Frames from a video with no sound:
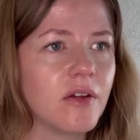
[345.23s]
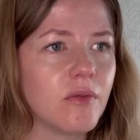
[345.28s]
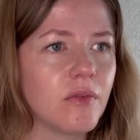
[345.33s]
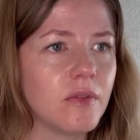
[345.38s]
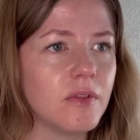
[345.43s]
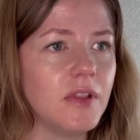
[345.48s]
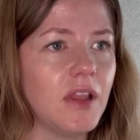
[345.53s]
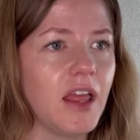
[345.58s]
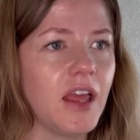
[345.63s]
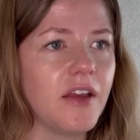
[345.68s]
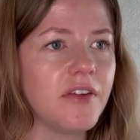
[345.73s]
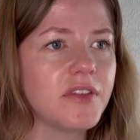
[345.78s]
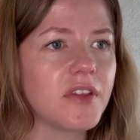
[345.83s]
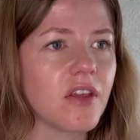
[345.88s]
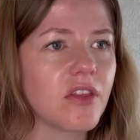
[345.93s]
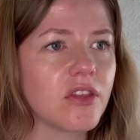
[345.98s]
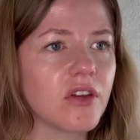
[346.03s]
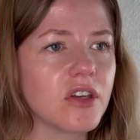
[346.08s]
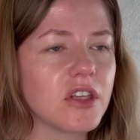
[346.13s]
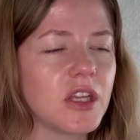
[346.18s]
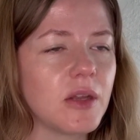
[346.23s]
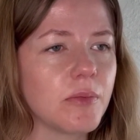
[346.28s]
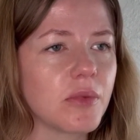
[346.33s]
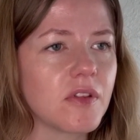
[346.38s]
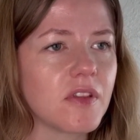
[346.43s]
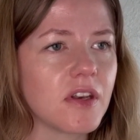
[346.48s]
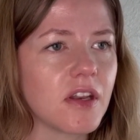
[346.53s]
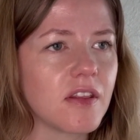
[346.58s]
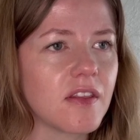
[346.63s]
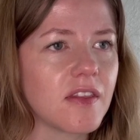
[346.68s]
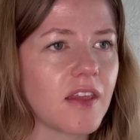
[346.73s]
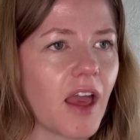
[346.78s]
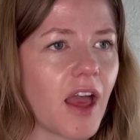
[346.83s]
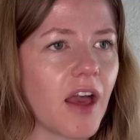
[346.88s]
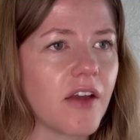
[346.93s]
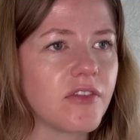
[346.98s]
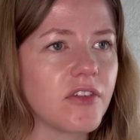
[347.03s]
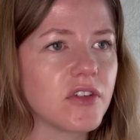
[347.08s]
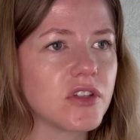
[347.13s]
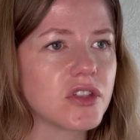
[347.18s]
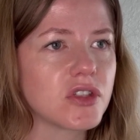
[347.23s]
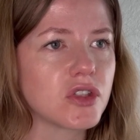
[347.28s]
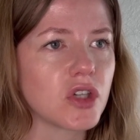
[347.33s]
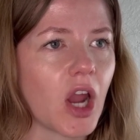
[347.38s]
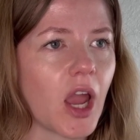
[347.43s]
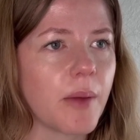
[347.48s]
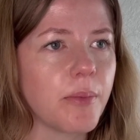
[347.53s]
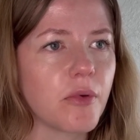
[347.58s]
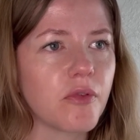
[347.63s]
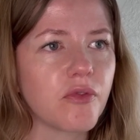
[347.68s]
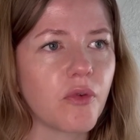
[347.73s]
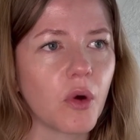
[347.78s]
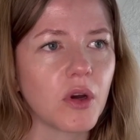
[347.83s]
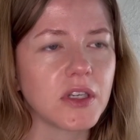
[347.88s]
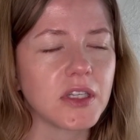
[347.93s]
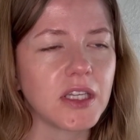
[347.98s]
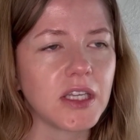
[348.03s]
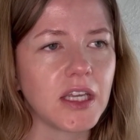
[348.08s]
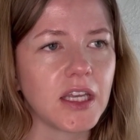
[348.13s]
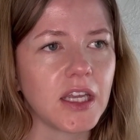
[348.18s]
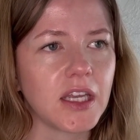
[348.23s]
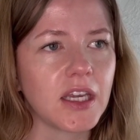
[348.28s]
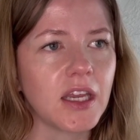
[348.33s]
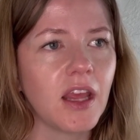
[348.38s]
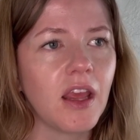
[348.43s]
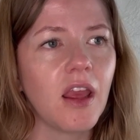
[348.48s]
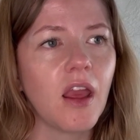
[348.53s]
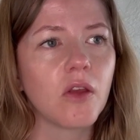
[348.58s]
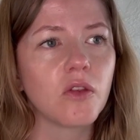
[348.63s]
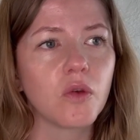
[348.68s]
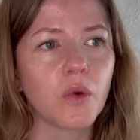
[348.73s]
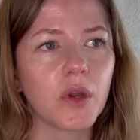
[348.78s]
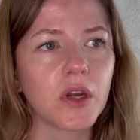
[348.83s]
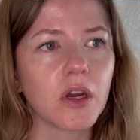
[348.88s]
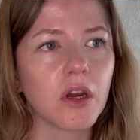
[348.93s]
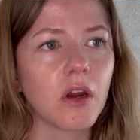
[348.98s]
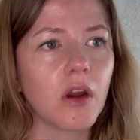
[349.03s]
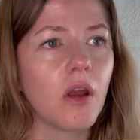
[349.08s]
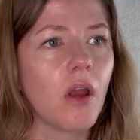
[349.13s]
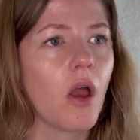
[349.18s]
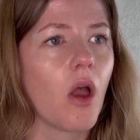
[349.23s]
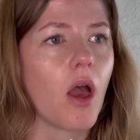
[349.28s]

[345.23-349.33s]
Lyft, 13% of staff, Stripe, 14%, Twitter,